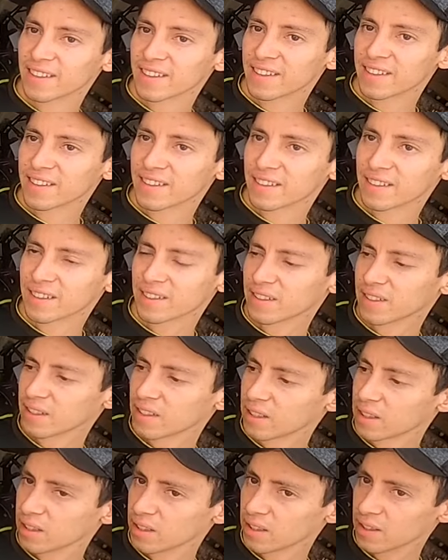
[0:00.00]

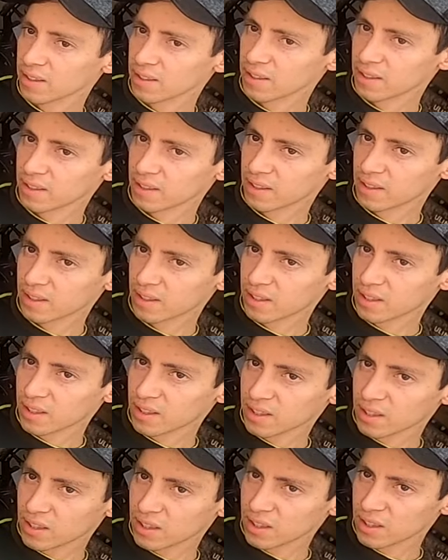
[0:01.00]

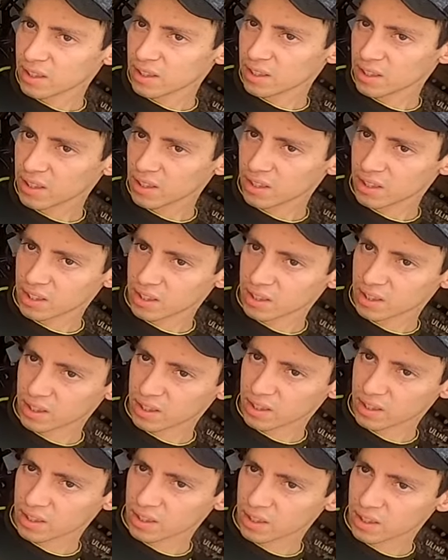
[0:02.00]

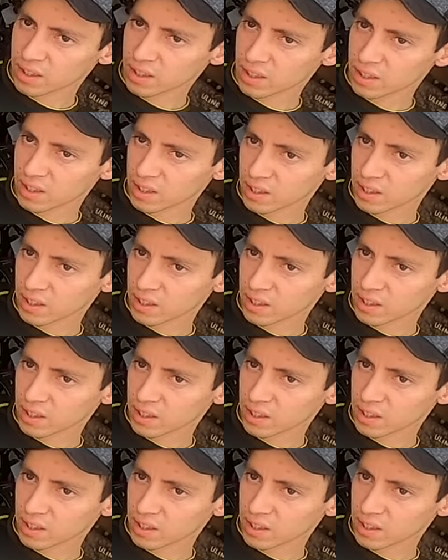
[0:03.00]
(no one is talking)